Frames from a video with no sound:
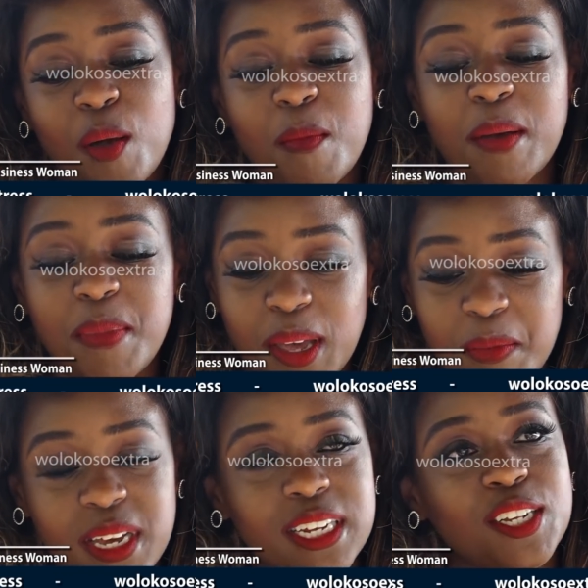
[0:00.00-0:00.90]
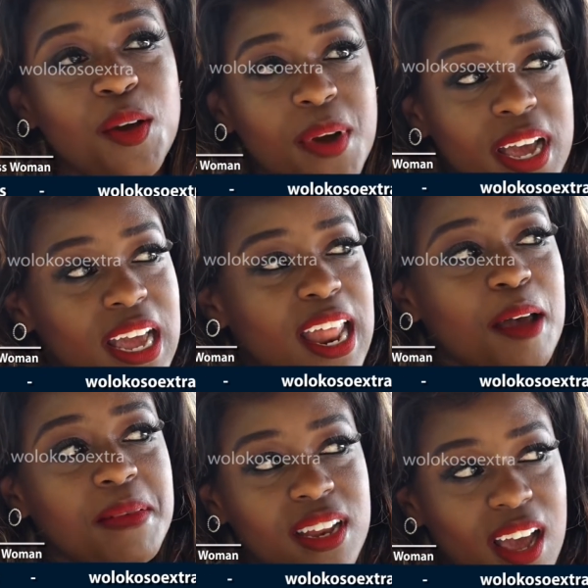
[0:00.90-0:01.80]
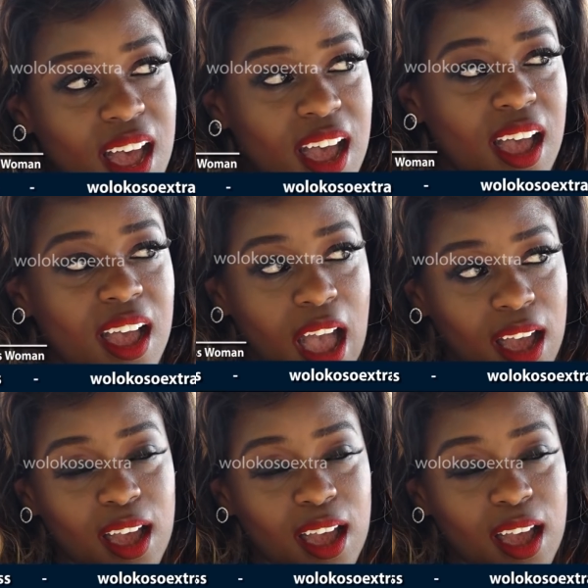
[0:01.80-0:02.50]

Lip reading: My baby tewera bira.